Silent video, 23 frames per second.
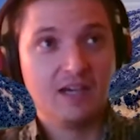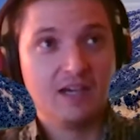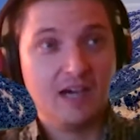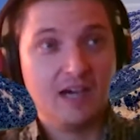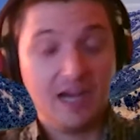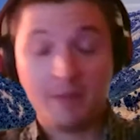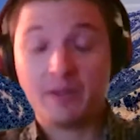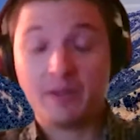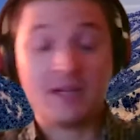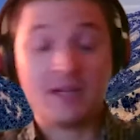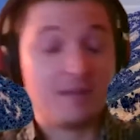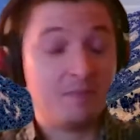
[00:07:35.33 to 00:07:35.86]

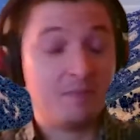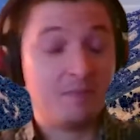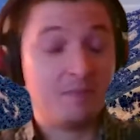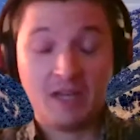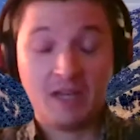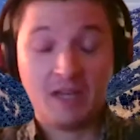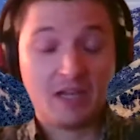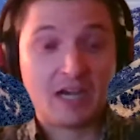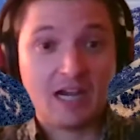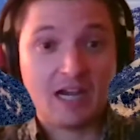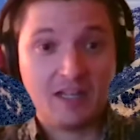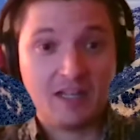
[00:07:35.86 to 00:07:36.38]
I'm going to be an
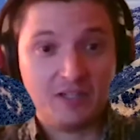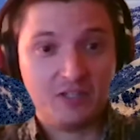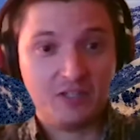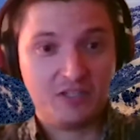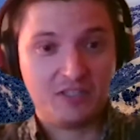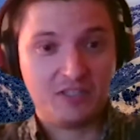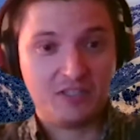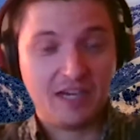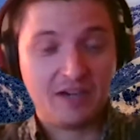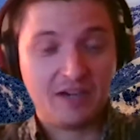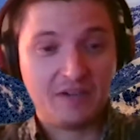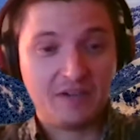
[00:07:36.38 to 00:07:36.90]
ecologist
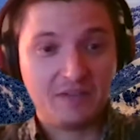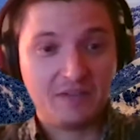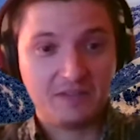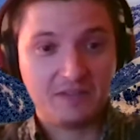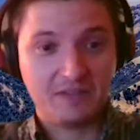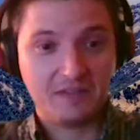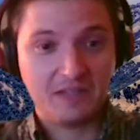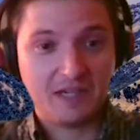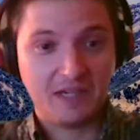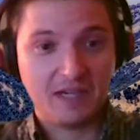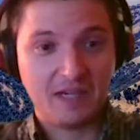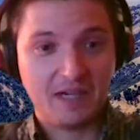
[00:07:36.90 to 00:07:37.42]
now.
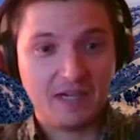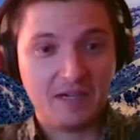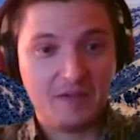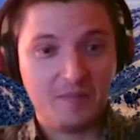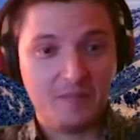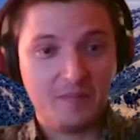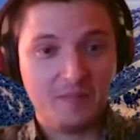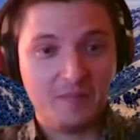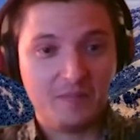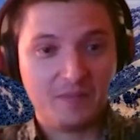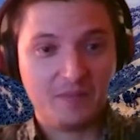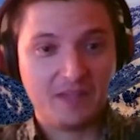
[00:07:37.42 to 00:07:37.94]

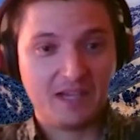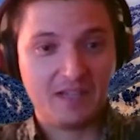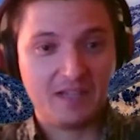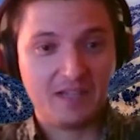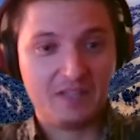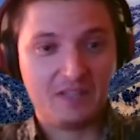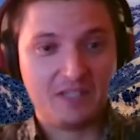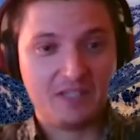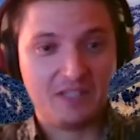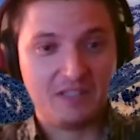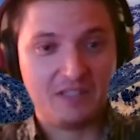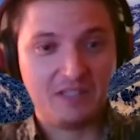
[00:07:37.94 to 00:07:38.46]

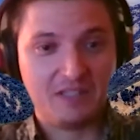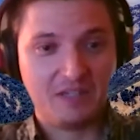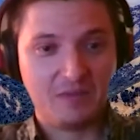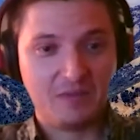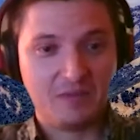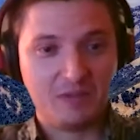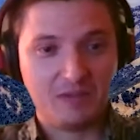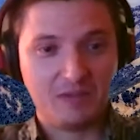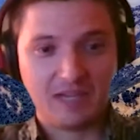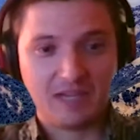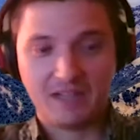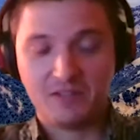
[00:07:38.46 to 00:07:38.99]

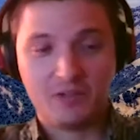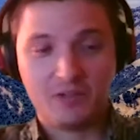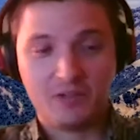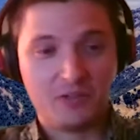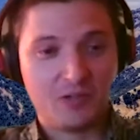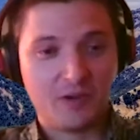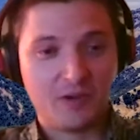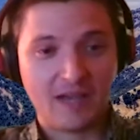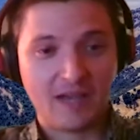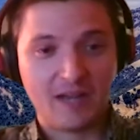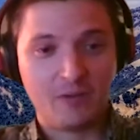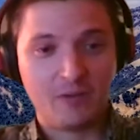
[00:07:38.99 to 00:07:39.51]
I don't
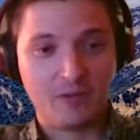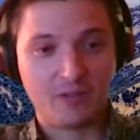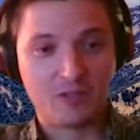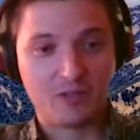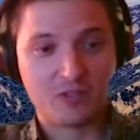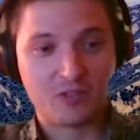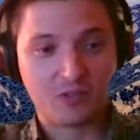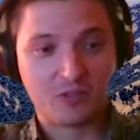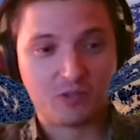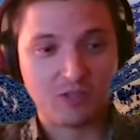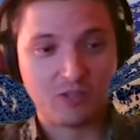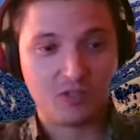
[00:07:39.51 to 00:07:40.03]
know how to
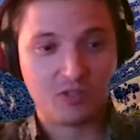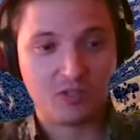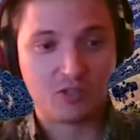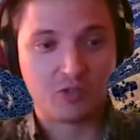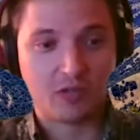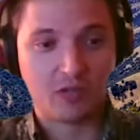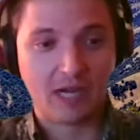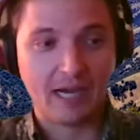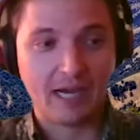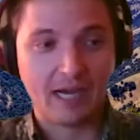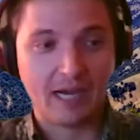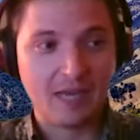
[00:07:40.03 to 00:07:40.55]

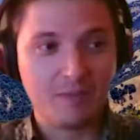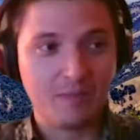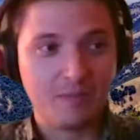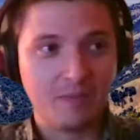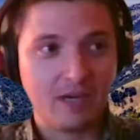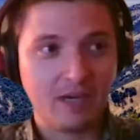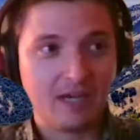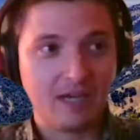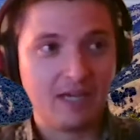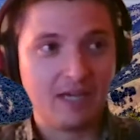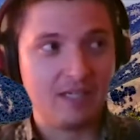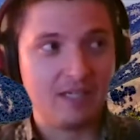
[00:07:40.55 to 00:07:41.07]
describe
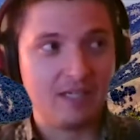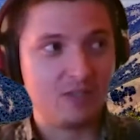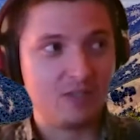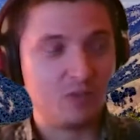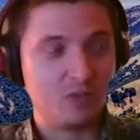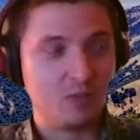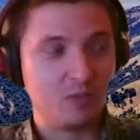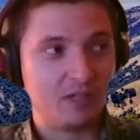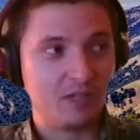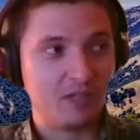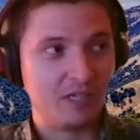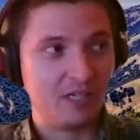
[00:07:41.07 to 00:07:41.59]
my
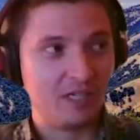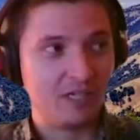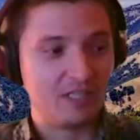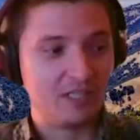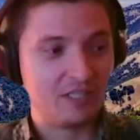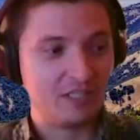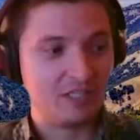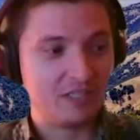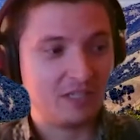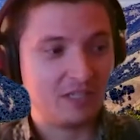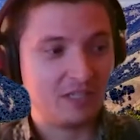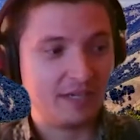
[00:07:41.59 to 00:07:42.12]

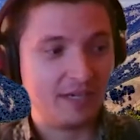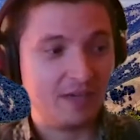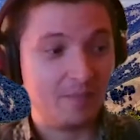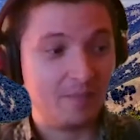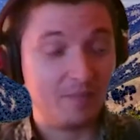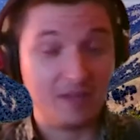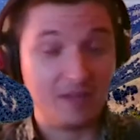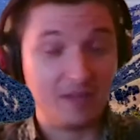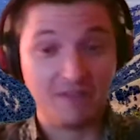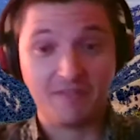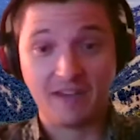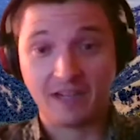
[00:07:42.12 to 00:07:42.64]
experience.
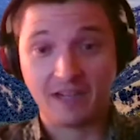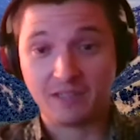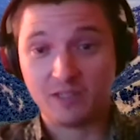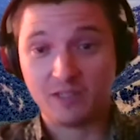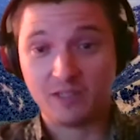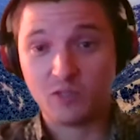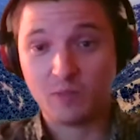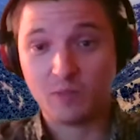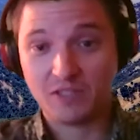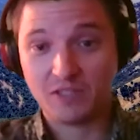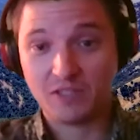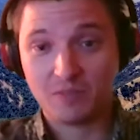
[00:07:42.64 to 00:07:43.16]
In fact, I
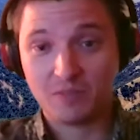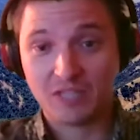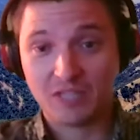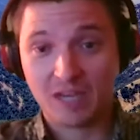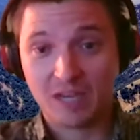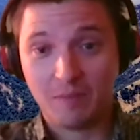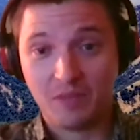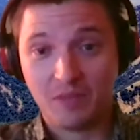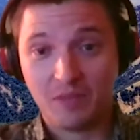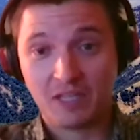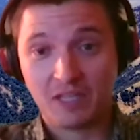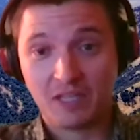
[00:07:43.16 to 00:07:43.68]
spent some time
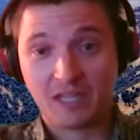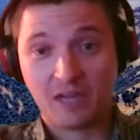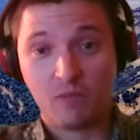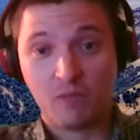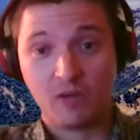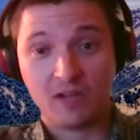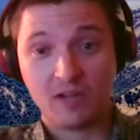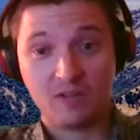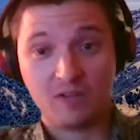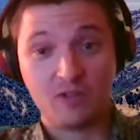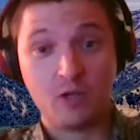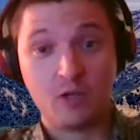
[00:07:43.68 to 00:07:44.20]
thinking I
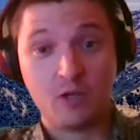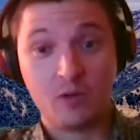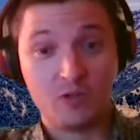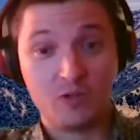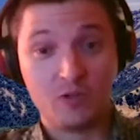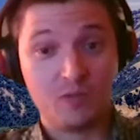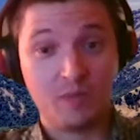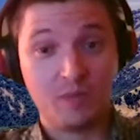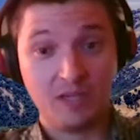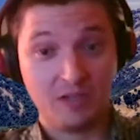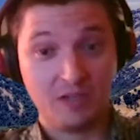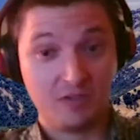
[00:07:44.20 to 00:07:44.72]
wanted to go on to
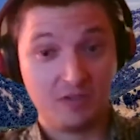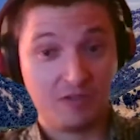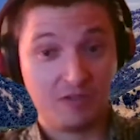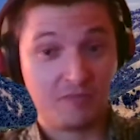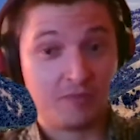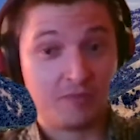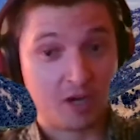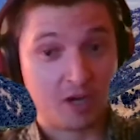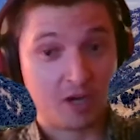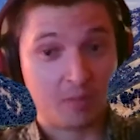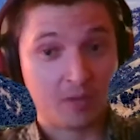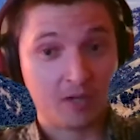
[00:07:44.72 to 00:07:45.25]
be a
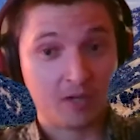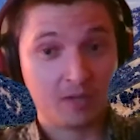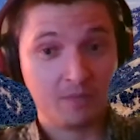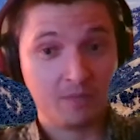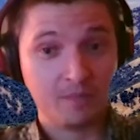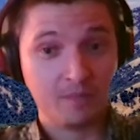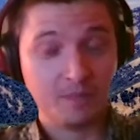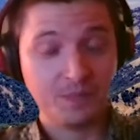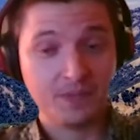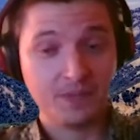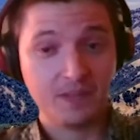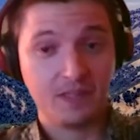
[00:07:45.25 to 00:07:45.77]
farmer.
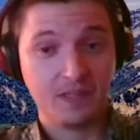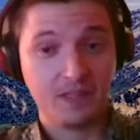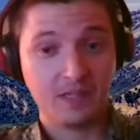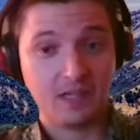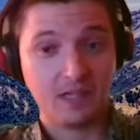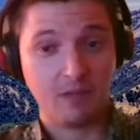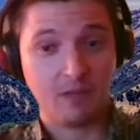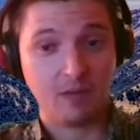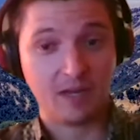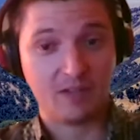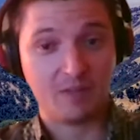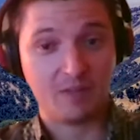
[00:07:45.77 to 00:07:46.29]
I
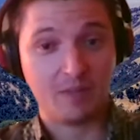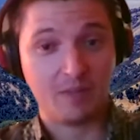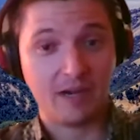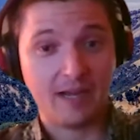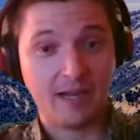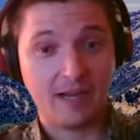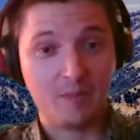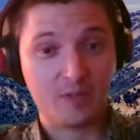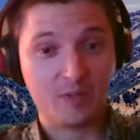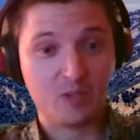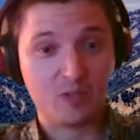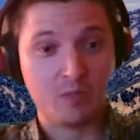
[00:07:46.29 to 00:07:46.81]
wanted to buy
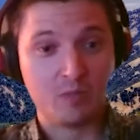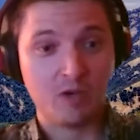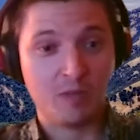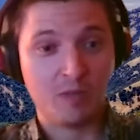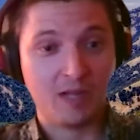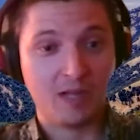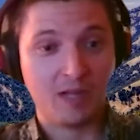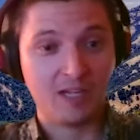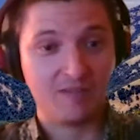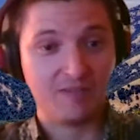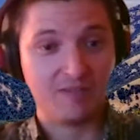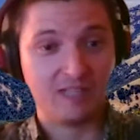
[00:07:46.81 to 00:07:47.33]
up a small
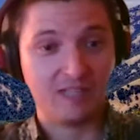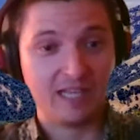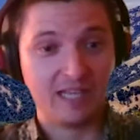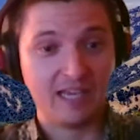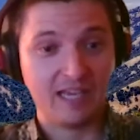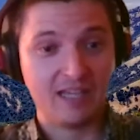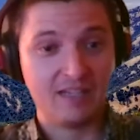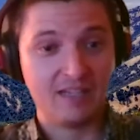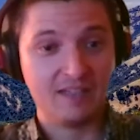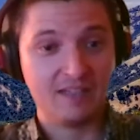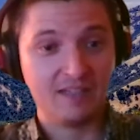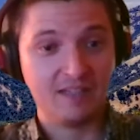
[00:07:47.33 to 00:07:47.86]
plot of
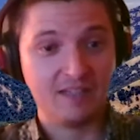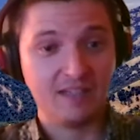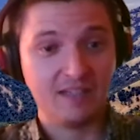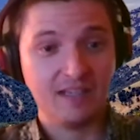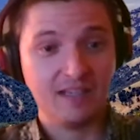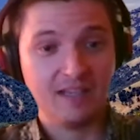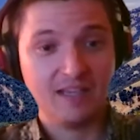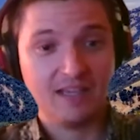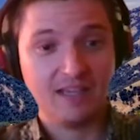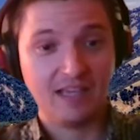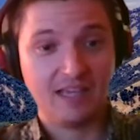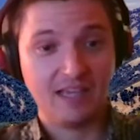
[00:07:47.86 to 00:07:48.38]
land
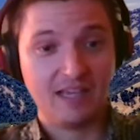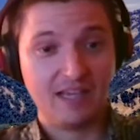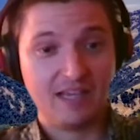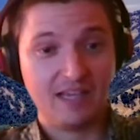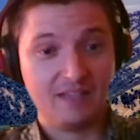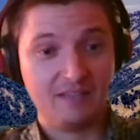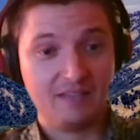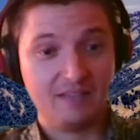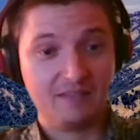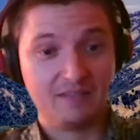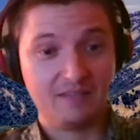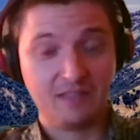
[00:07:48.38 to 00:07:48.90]

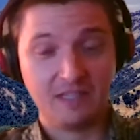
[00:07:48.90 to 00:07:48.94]
and